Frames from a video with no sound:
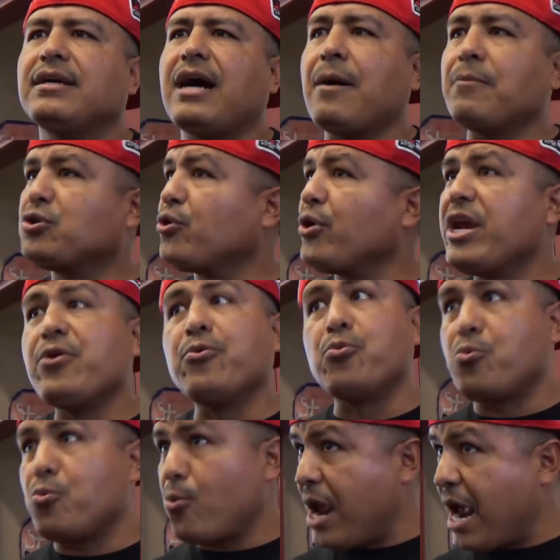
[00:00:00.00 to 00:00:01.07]
I'm sure he
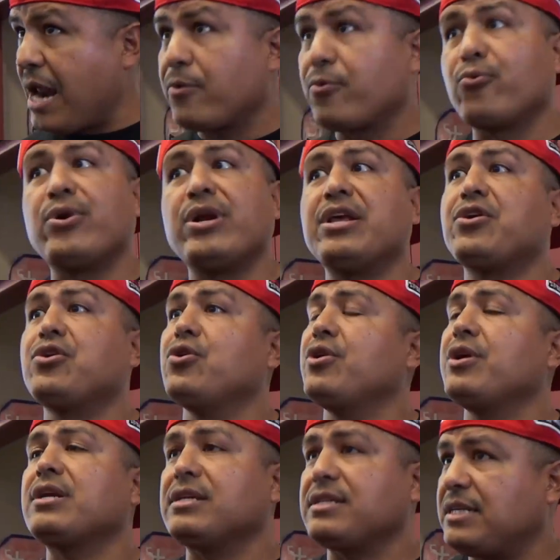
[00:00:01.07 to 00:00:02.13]
ran really
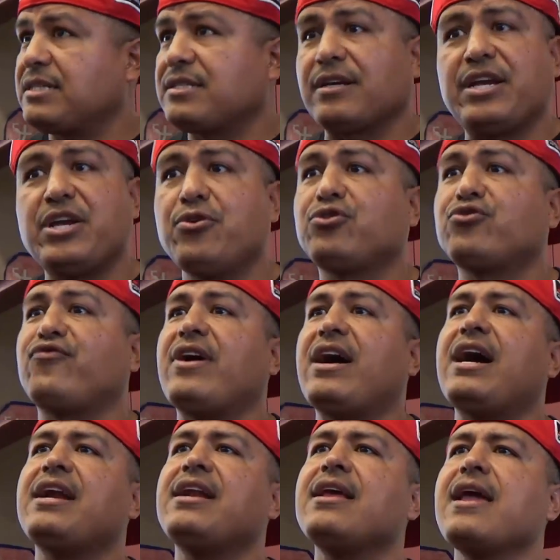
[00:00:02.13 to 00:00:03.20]
good because it's a huge
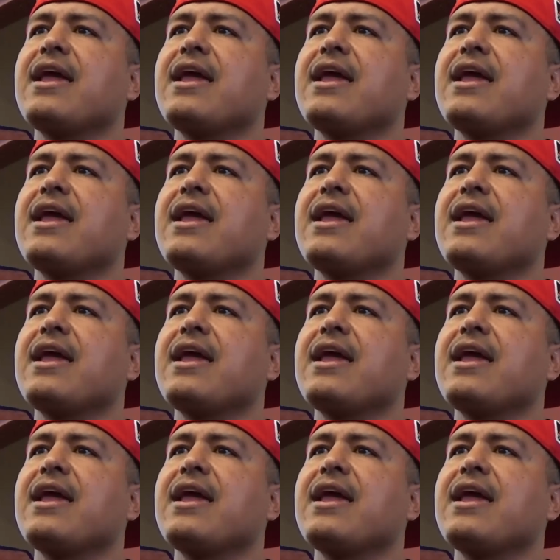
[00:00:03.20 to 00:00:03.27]
fight.